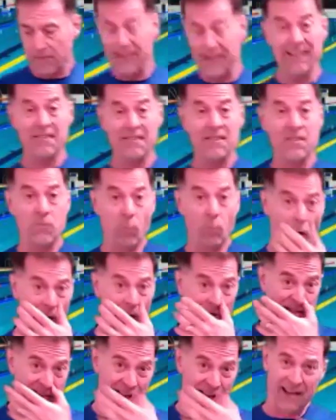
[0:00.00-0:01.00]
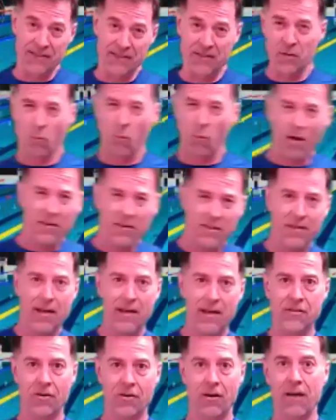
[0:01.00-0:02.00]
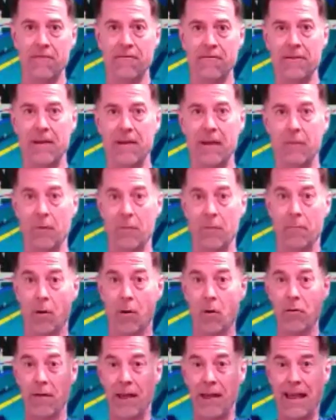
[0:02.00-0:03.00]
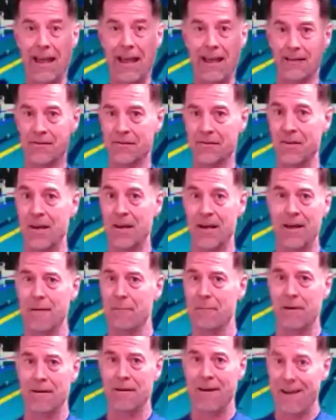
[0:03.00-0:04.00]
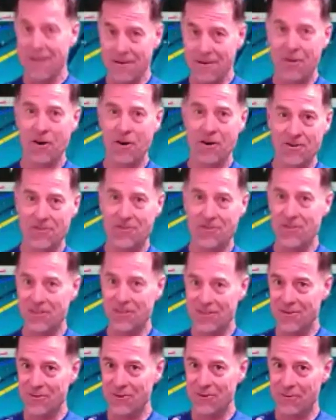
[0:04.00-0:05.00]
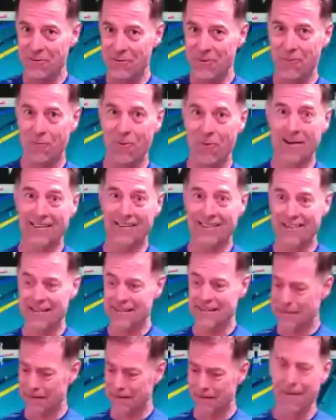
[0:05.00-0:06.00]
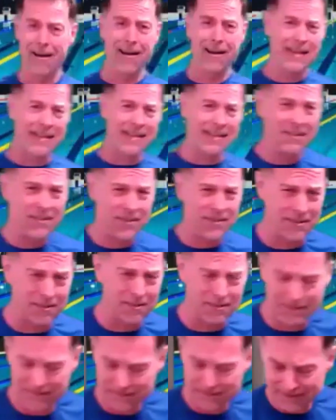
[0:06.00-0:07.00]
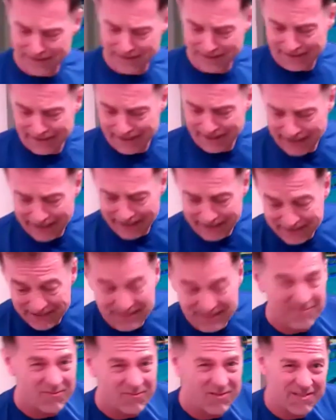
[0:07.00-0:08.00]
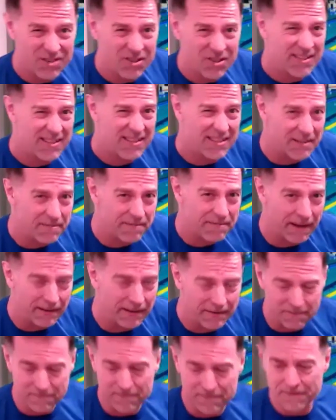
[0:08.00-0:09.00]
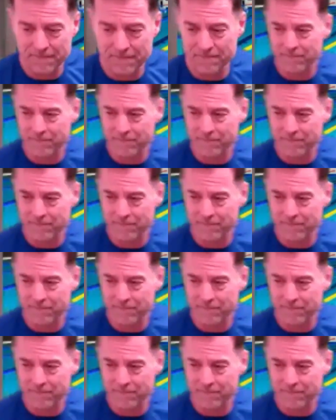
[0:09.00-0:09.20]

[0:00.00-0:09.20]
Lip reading: Next is wall slides. So wall slides are often done with both hands, but I encourage you to do it with one because it's a lot easier and just as effective.